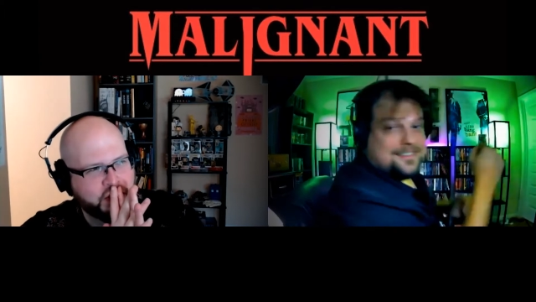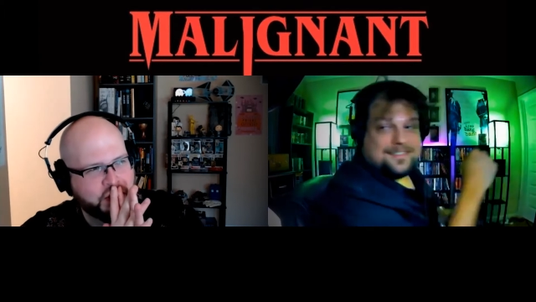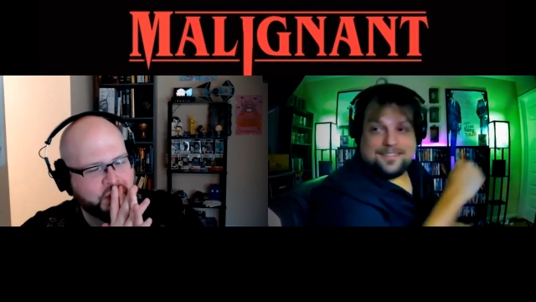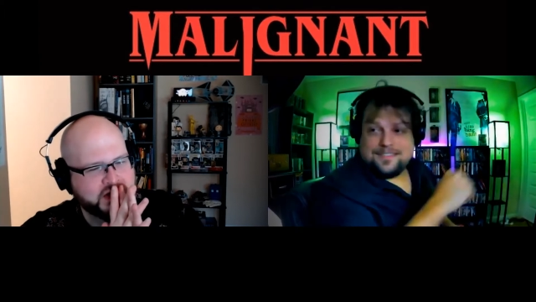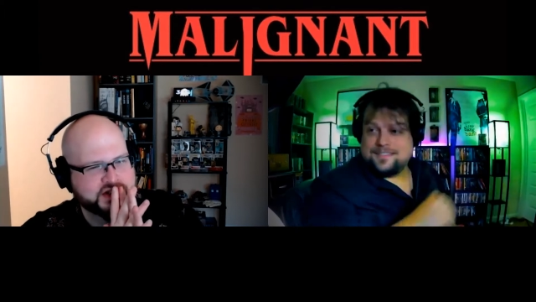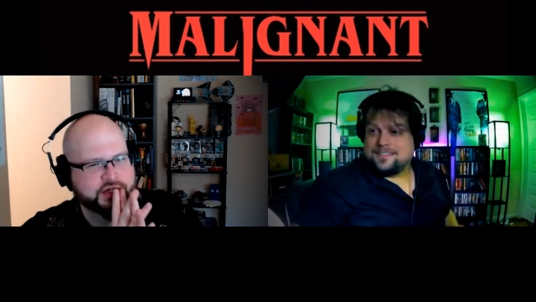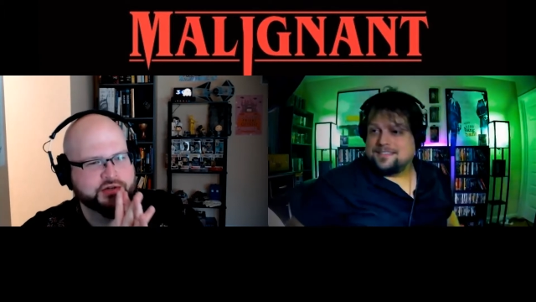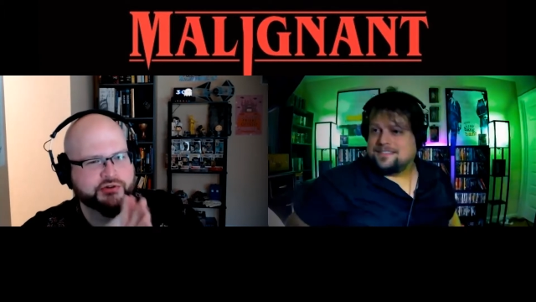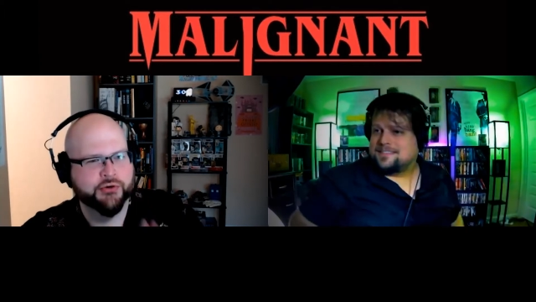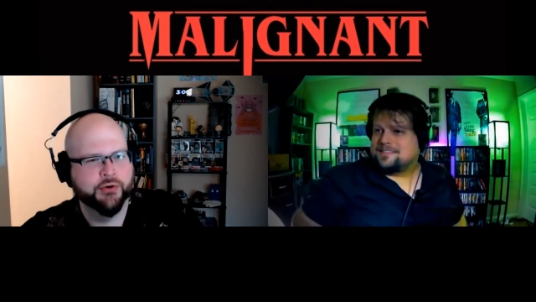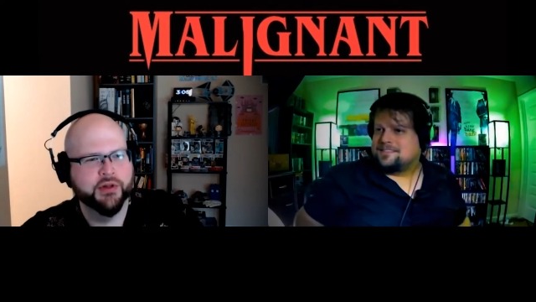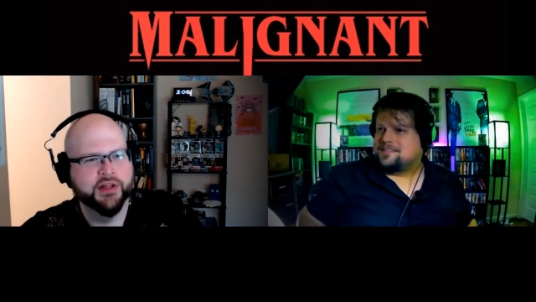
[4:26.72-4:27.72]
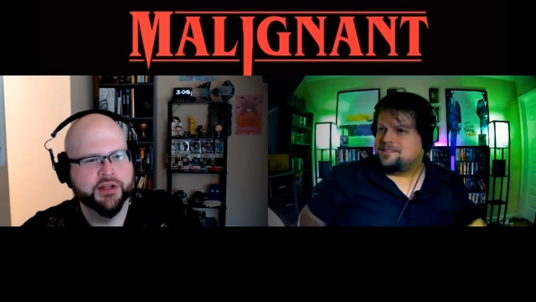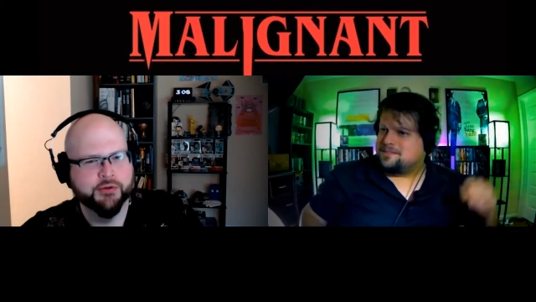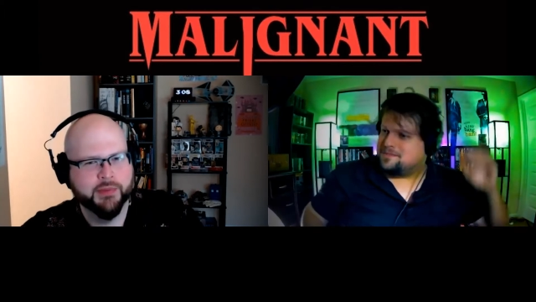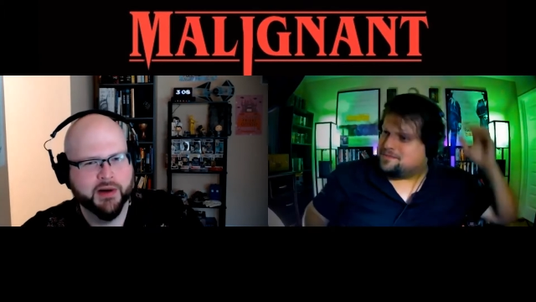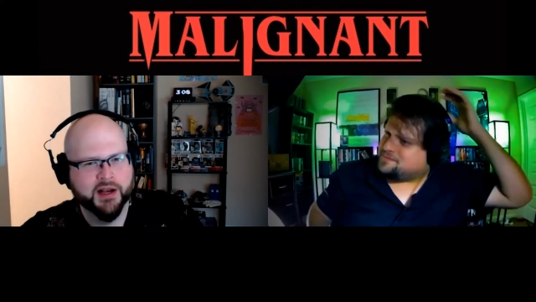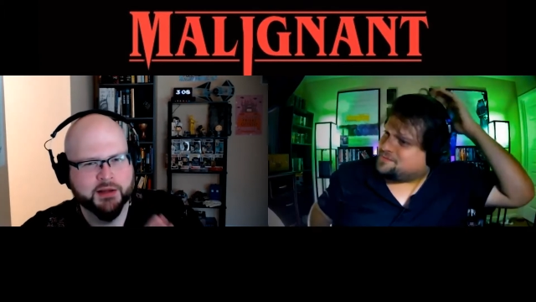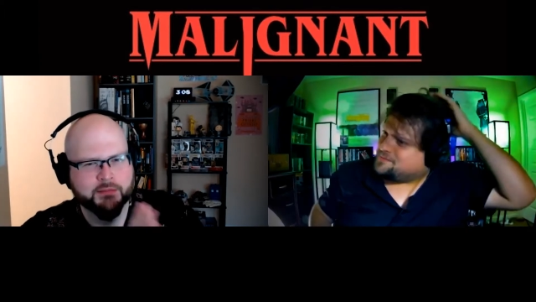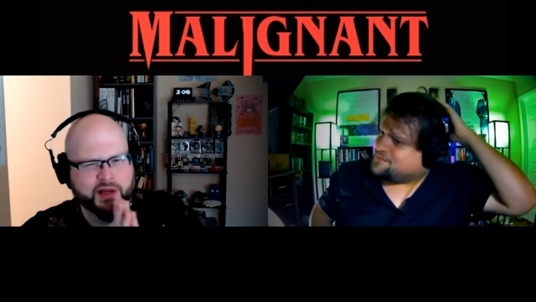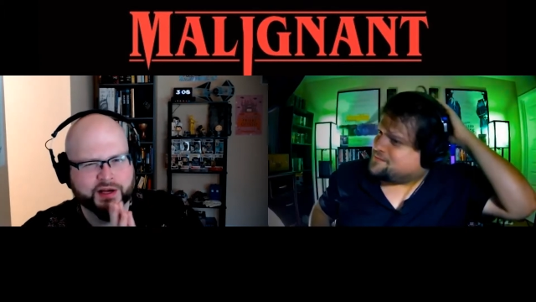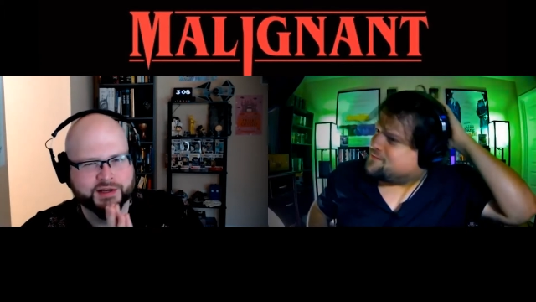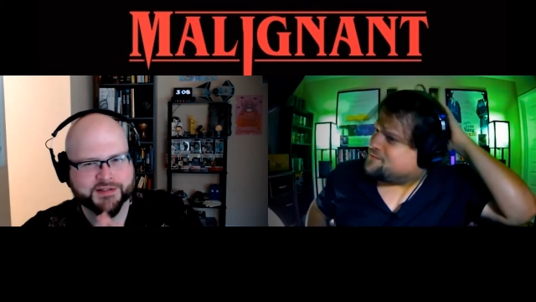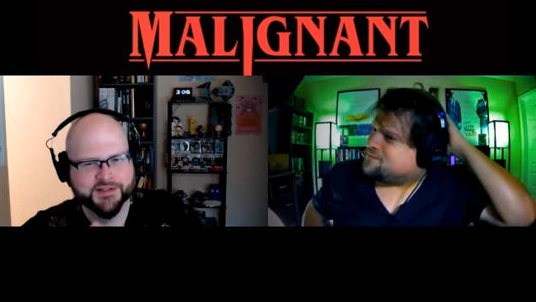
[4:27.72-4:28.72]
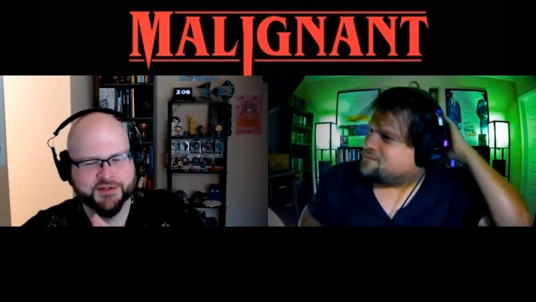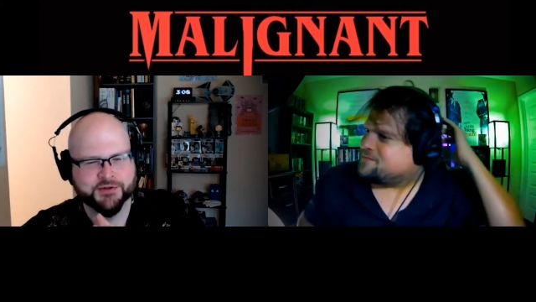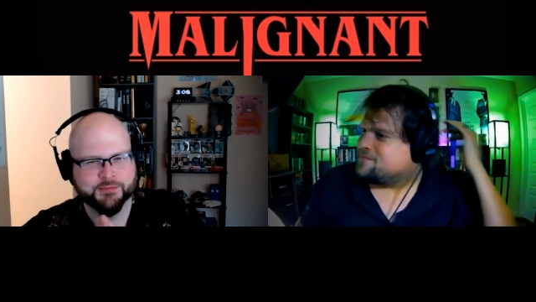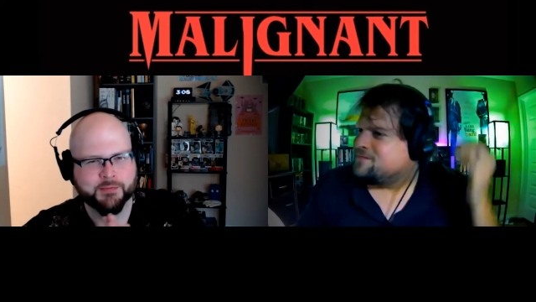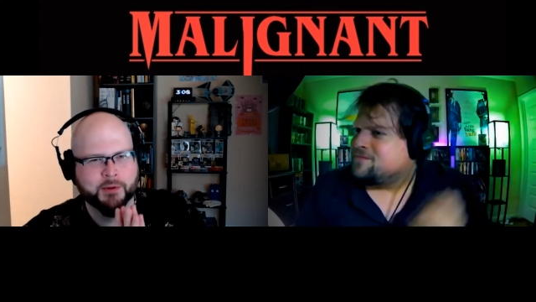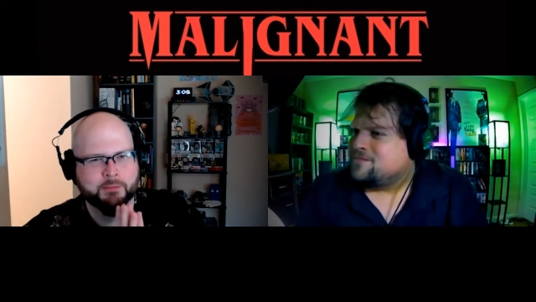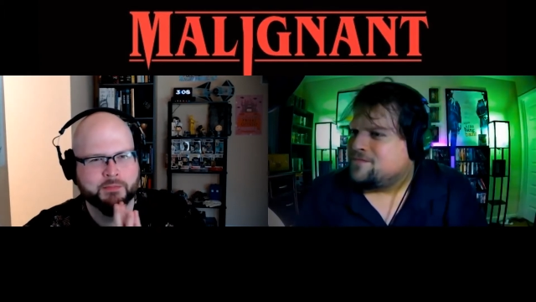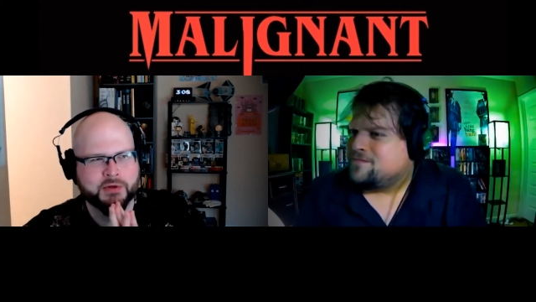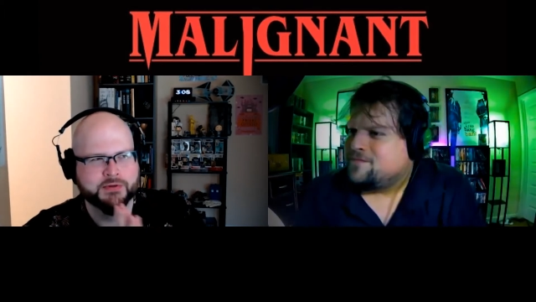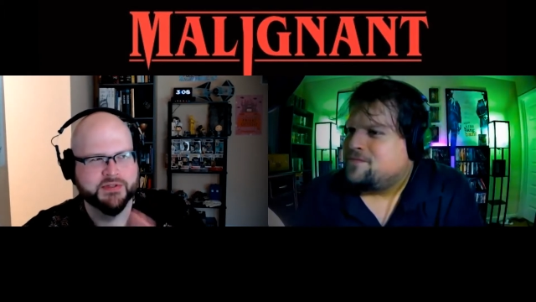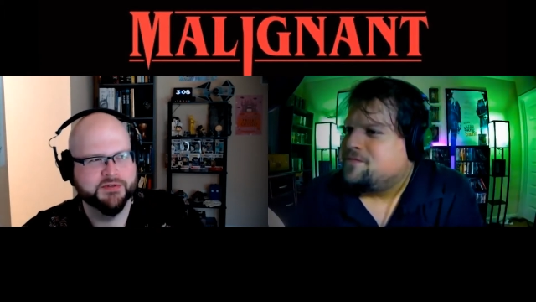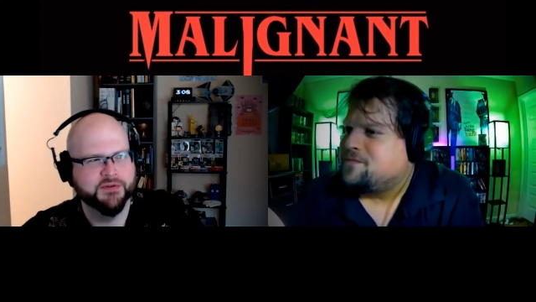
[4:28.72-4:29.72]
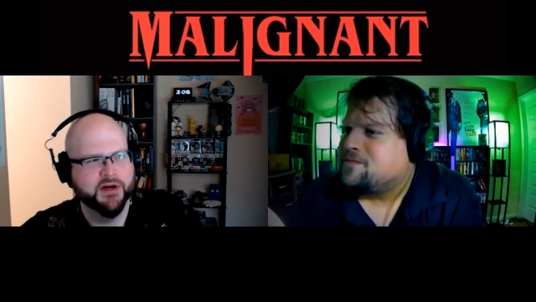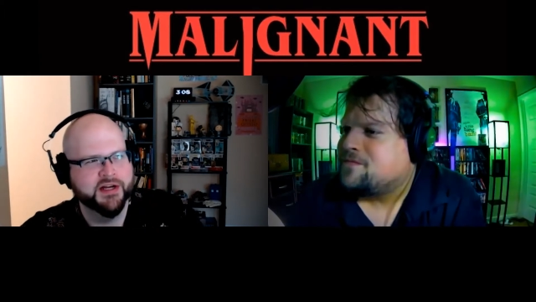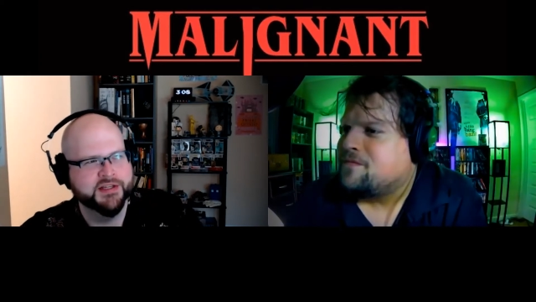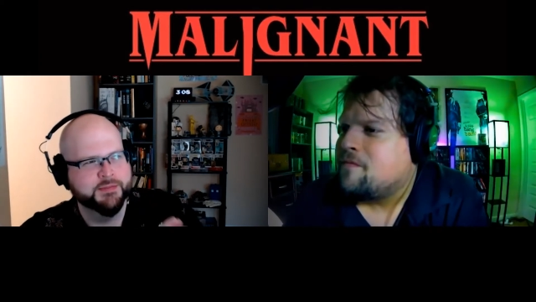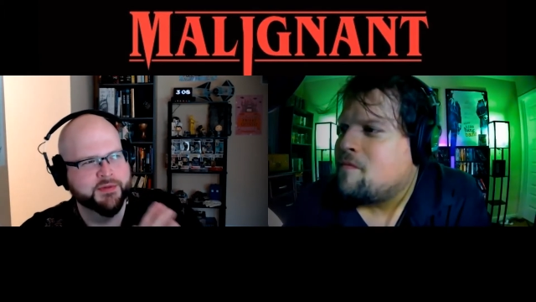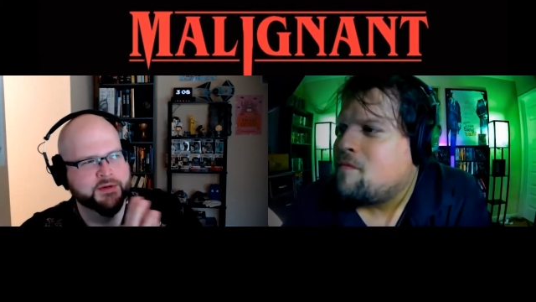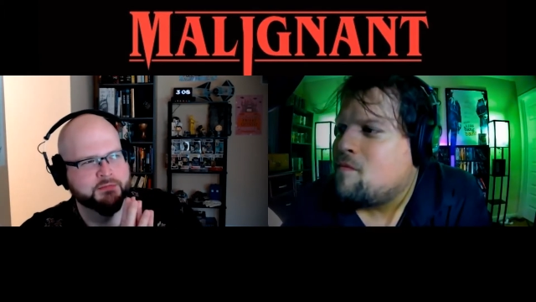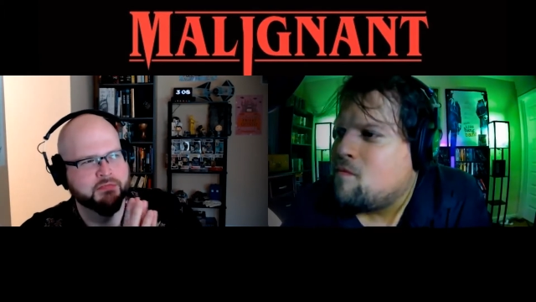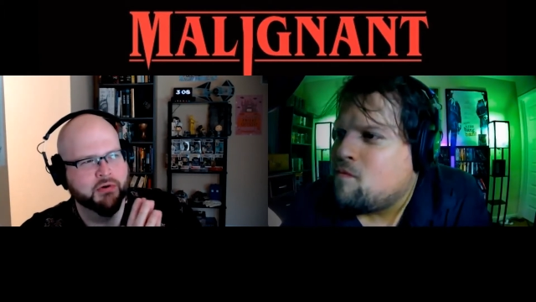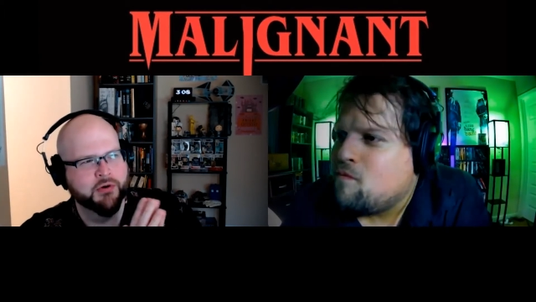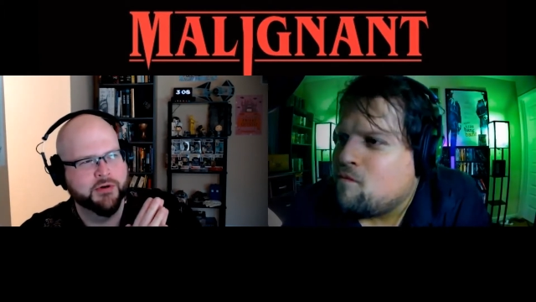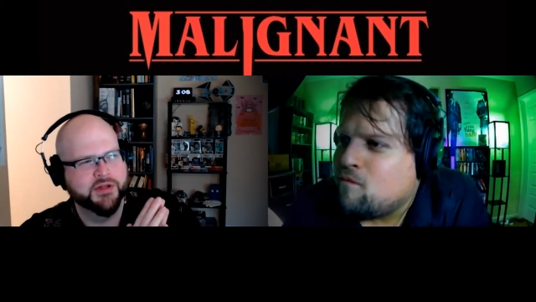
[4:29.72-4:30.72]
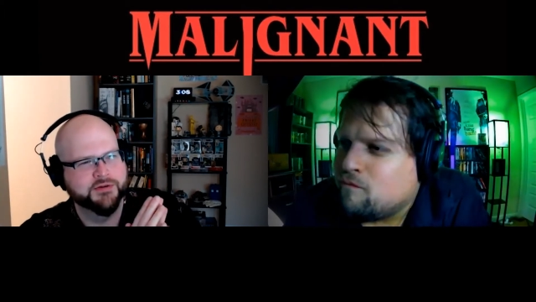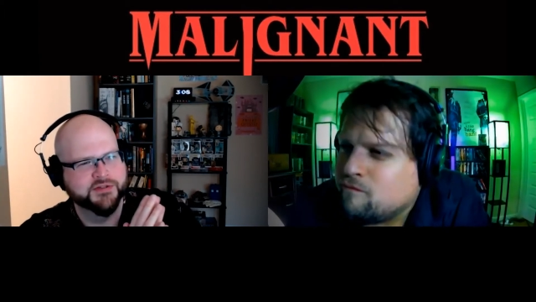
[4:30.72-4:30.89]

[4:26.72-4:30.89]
Speaker 1: Who is controlling your body because your abusive husband broke your